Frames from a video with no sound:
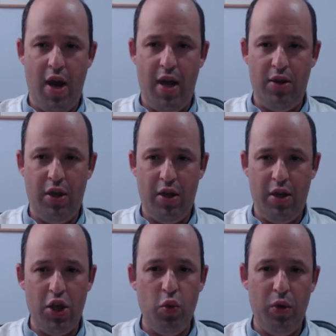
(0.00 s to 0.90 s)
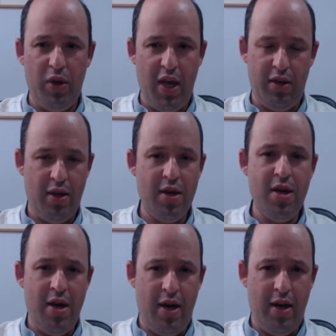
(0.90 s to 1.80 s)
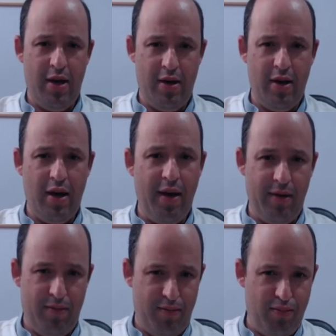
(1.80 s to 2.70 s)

and you will get a